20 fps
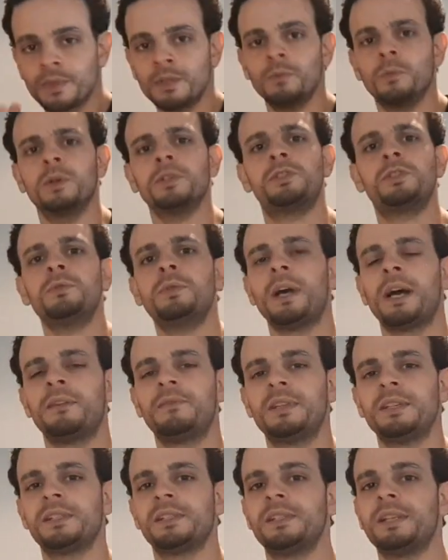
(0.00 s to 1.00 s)
Once you have
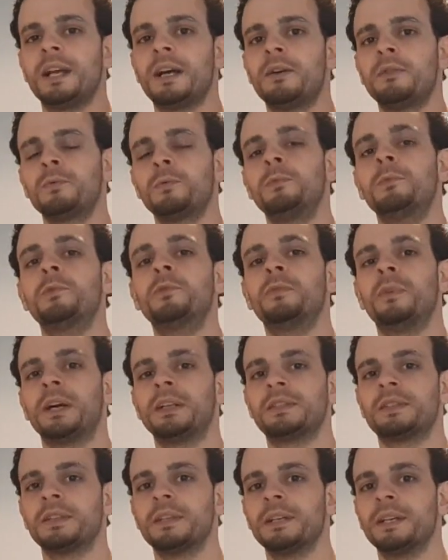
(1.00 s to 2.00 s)
this down, we'll move on
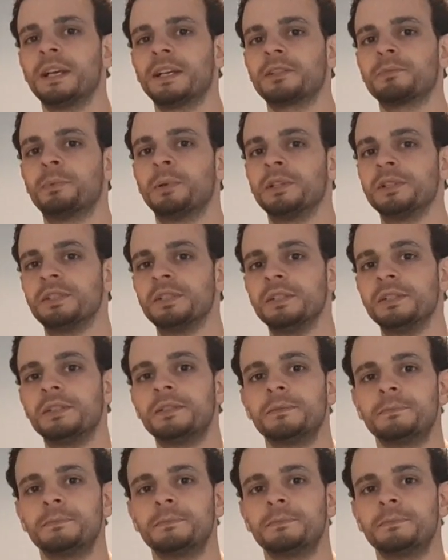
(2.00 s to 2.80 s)
to the next punches.